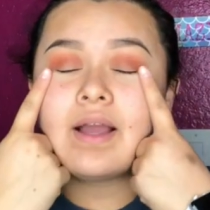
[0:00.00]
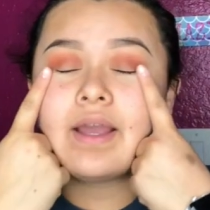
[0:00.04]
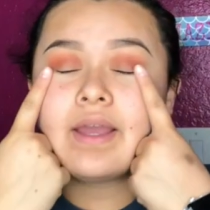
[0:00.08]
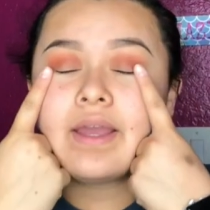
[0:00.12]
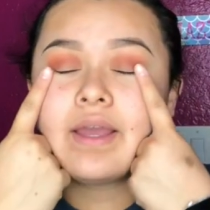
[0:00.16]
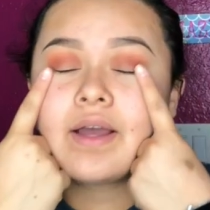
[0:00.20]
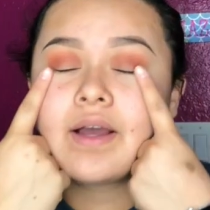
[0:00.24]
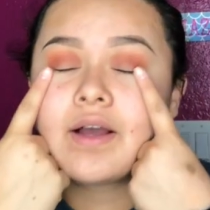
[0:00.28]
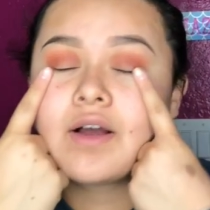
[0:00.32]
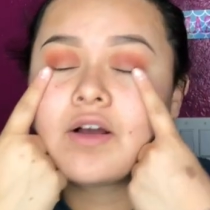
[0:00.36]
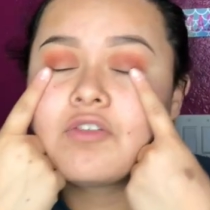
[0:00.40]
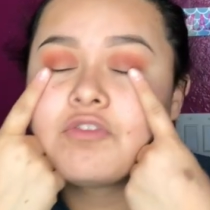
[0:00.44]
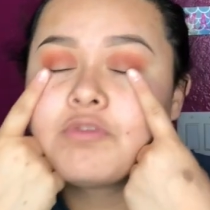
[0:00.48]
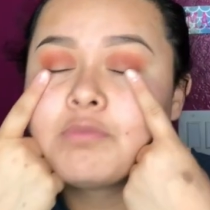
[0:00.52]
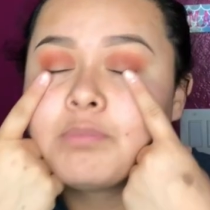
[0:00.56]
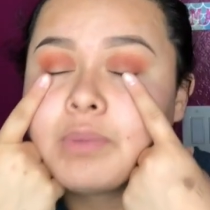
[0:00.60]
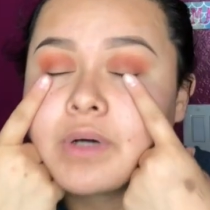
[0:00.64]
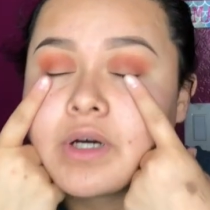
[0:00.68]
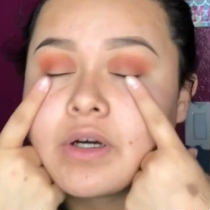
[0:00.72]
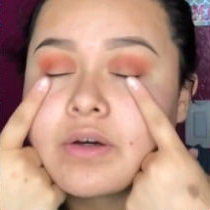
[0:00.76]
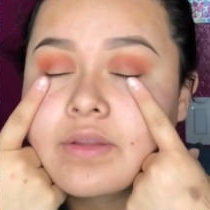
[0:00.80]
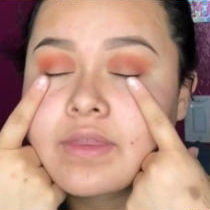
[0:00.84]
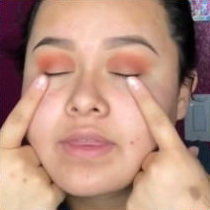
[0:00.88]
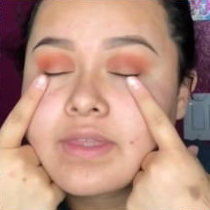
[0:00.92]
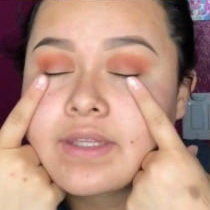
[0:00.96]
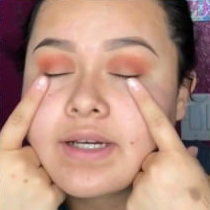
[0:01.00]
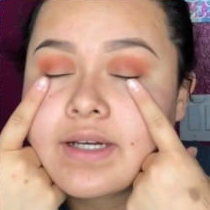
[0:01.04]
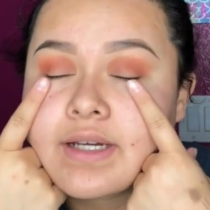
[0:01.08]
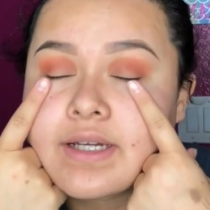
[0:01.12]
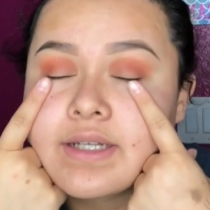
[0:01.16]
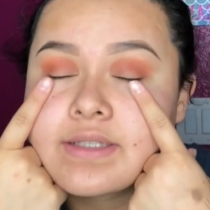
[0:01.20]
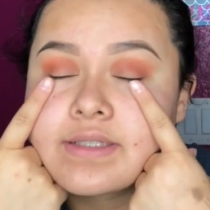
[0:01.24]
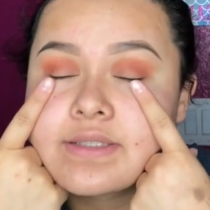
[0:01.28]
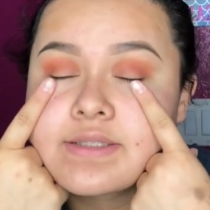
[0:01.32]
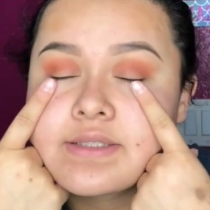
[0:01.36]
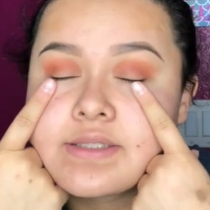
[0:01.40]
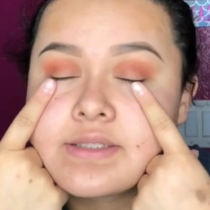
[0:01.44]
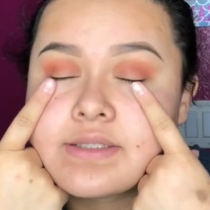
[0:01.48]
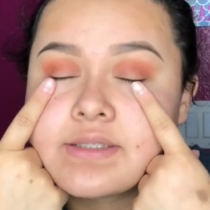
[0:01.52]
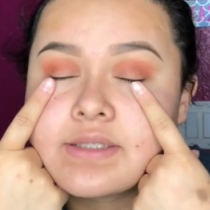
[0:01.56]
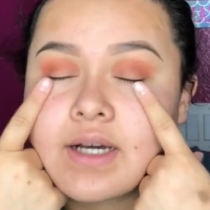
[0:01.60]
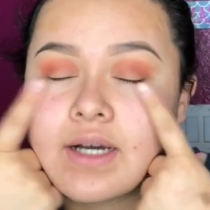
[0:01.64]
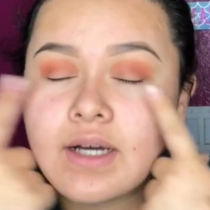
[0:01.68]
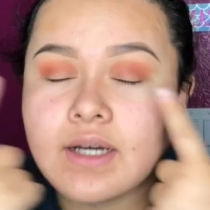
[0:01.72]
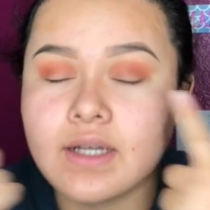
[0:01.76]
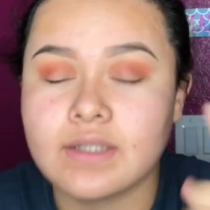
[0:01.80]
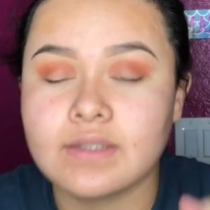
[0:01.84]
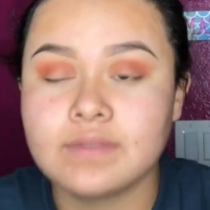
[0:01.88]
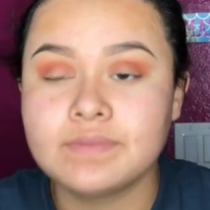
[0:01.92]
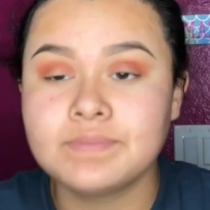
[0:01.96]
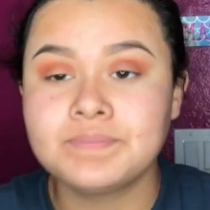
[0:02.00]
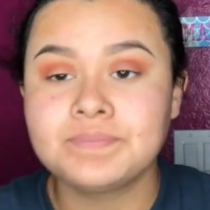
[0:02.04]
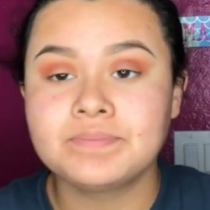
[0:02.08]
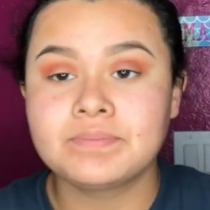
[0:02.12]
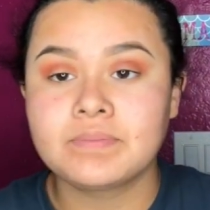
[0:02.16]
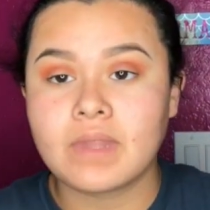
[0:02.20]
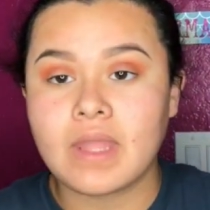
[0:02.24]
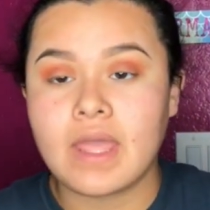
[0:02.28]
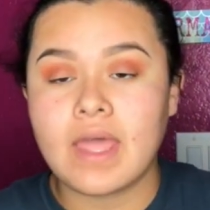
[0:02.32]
I have both eyes done,